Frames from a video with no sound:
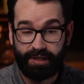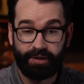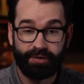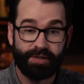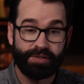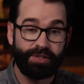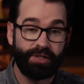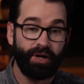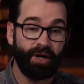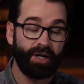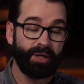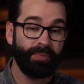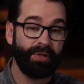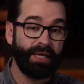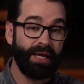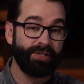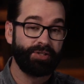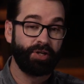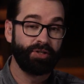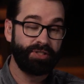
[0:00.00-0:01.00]
Here is the
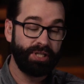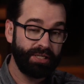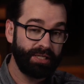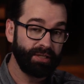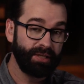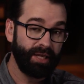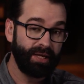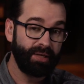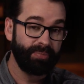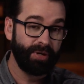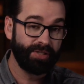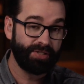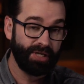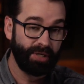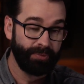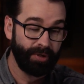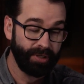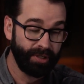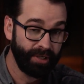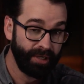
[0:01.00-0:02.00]
argument as articulated by
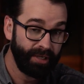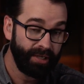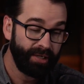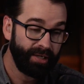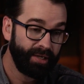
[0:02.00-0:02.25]
someone